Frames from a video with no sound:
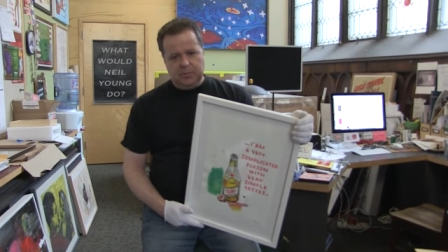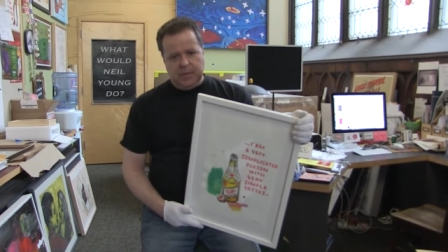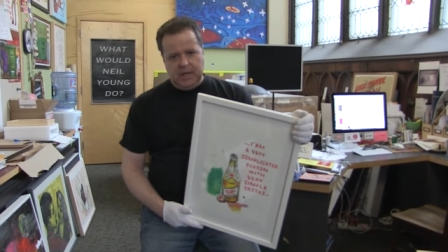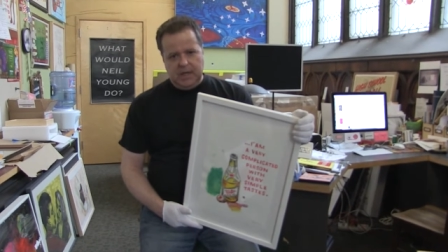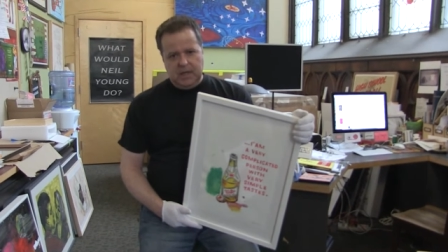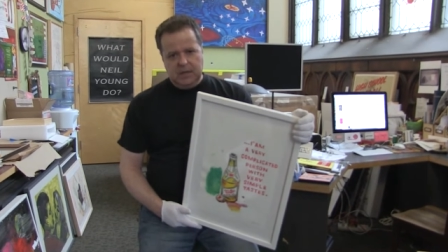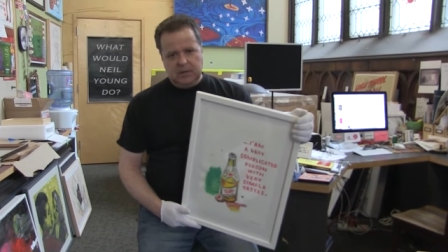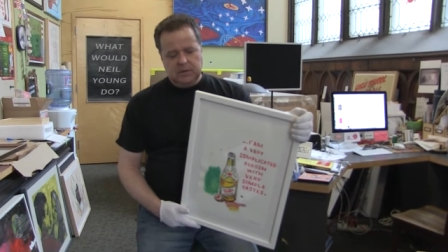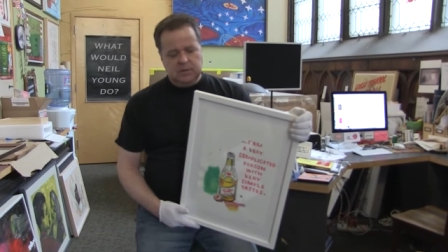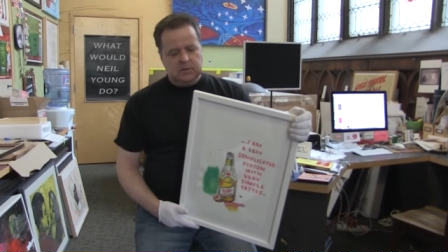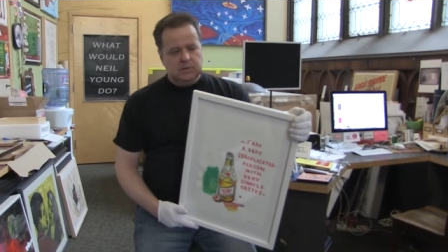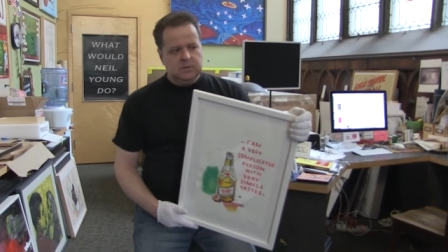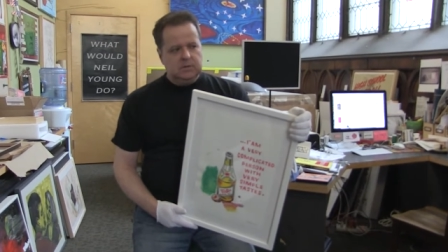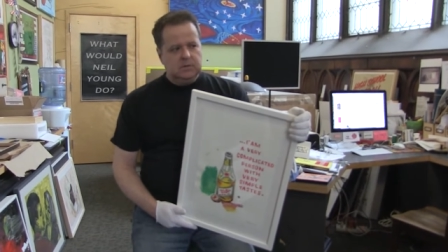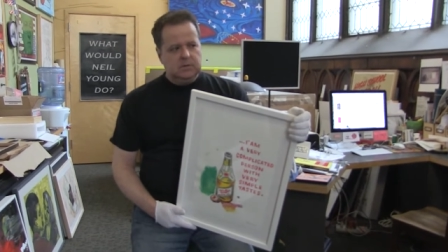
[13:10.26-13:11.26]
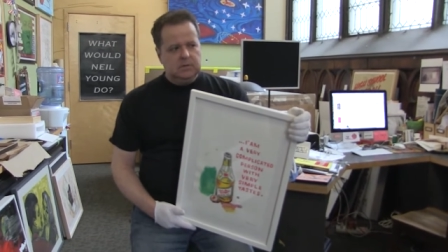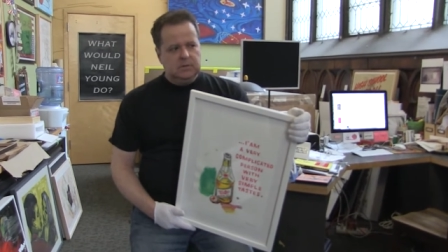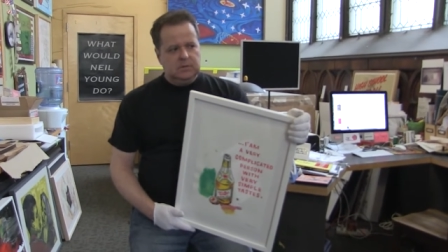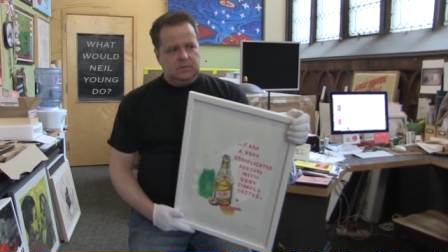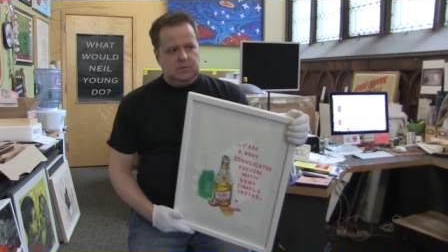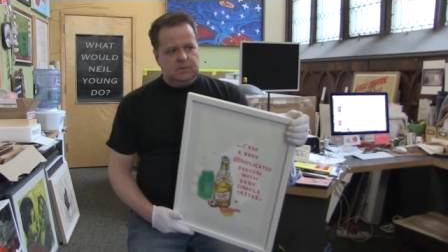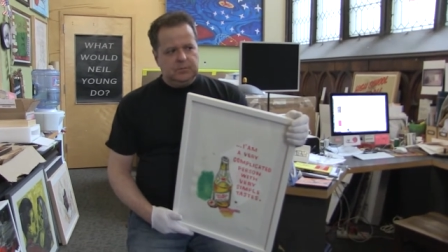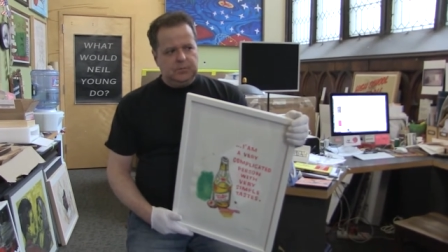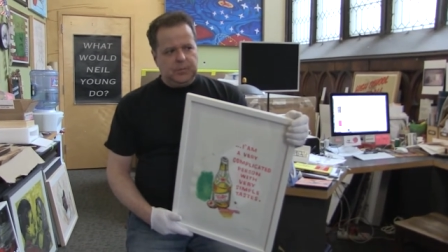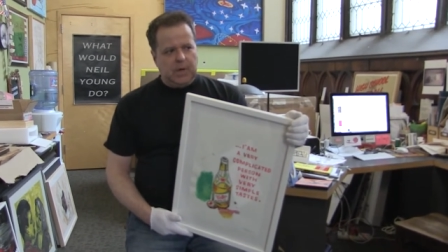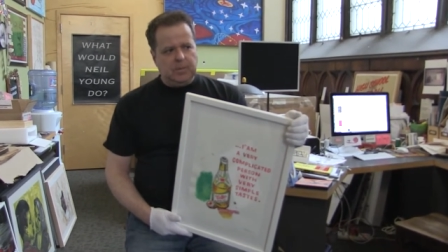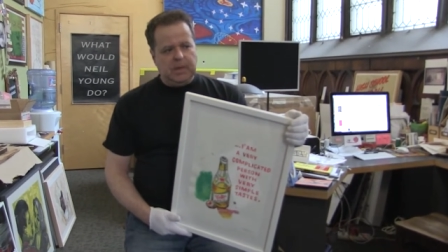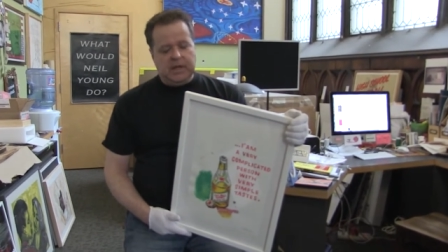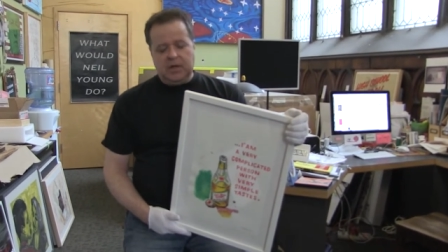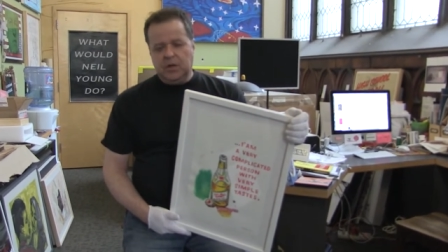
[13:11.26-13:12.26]
be.
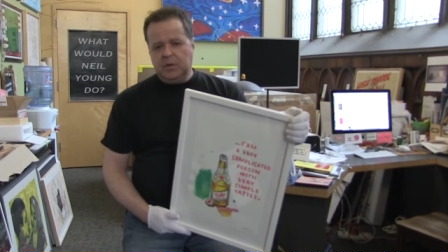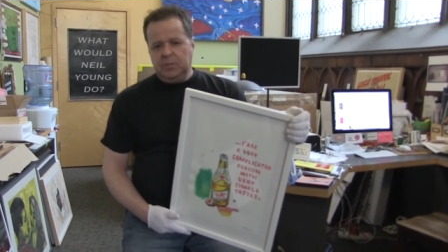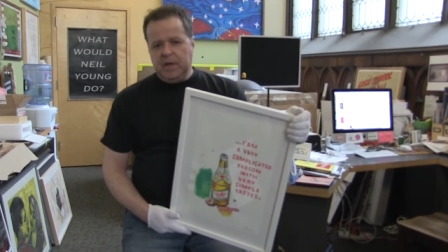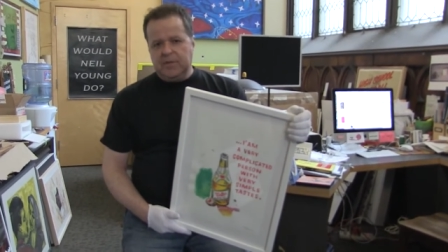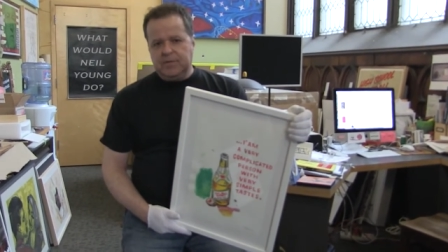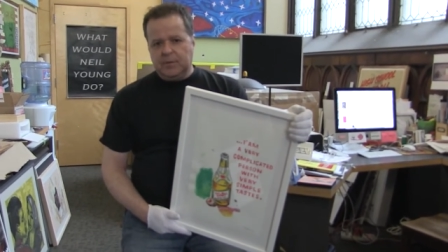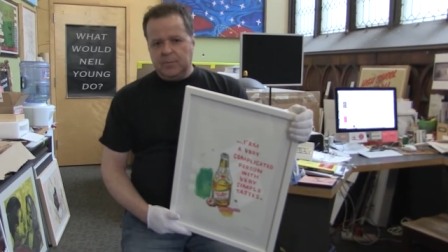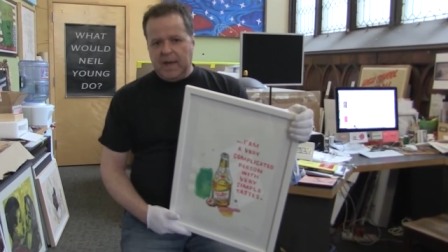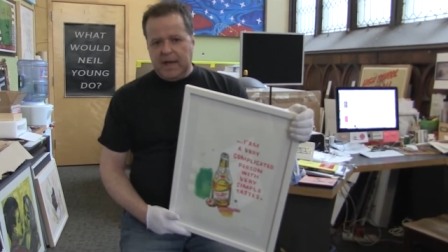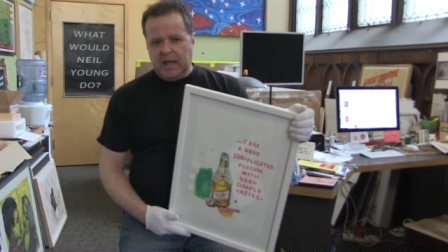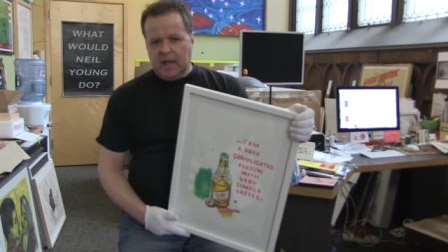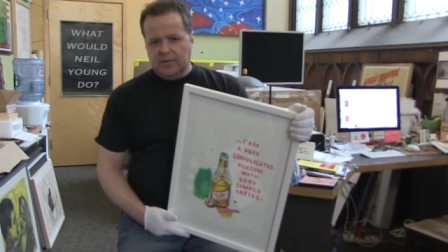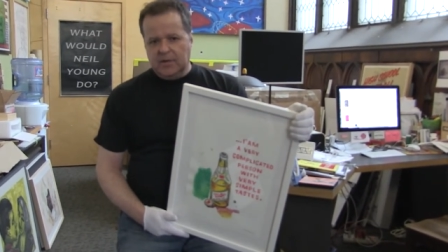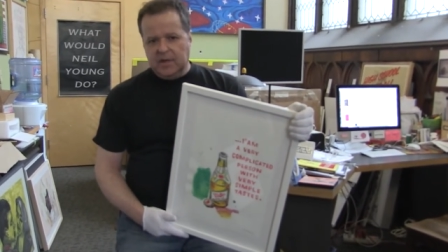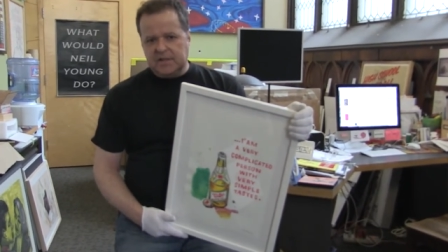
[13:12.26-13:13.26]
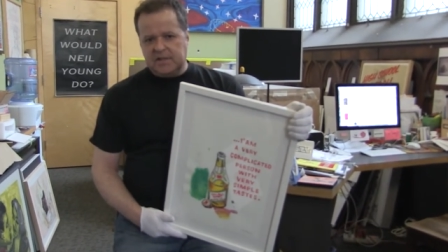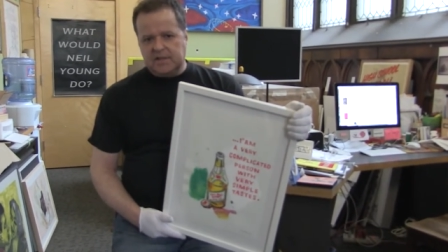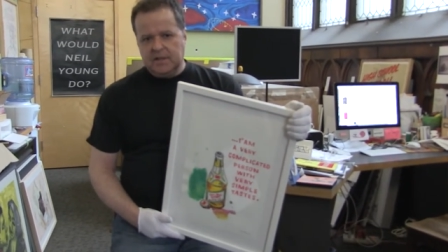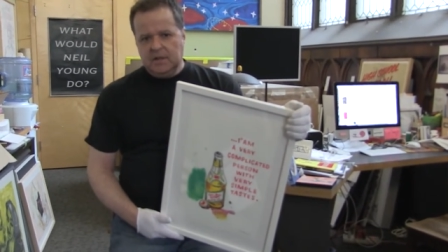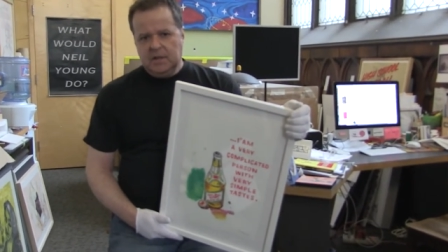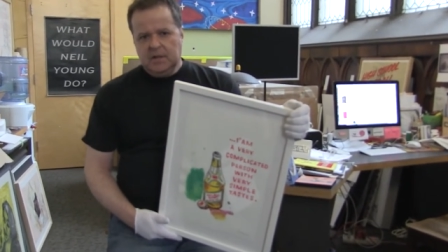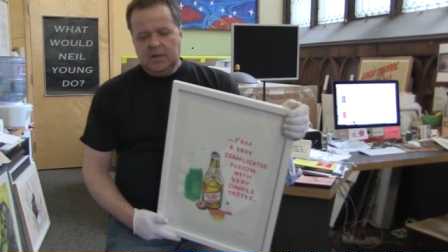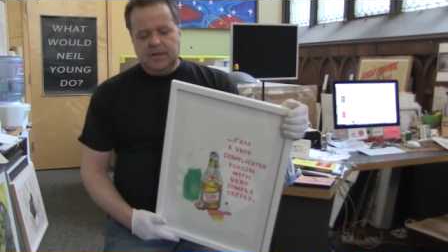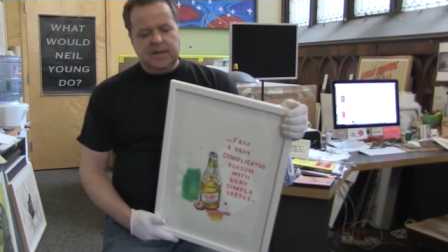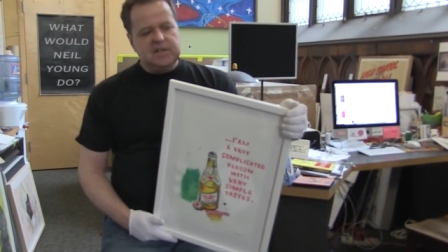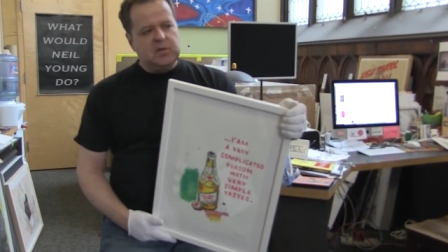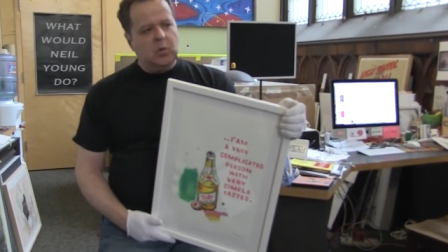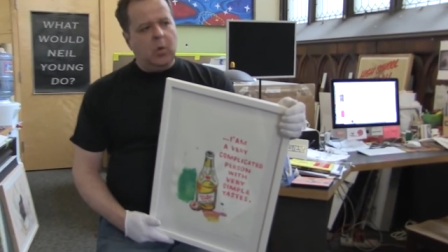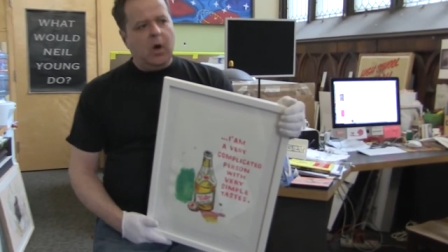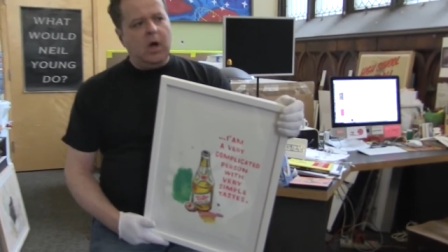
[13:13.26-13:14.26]
Probably could be for many of us. This
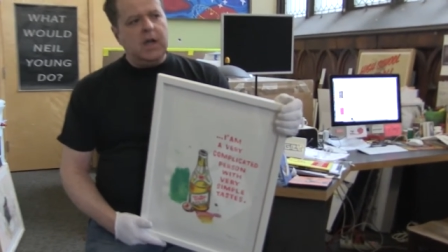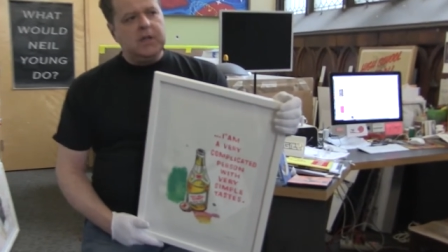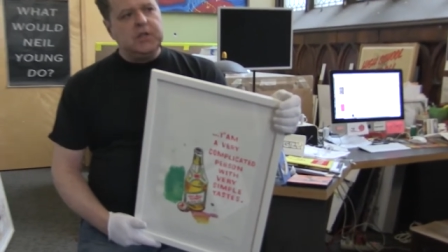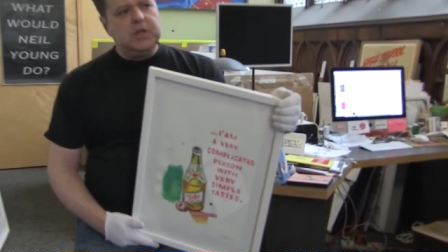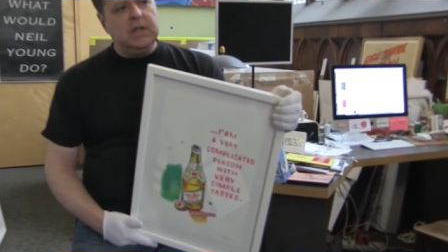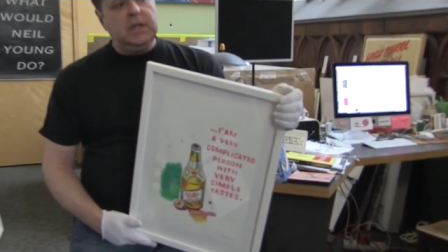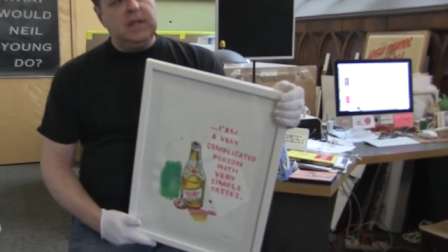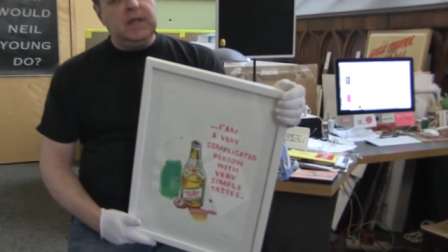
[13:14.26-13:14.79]
gouache and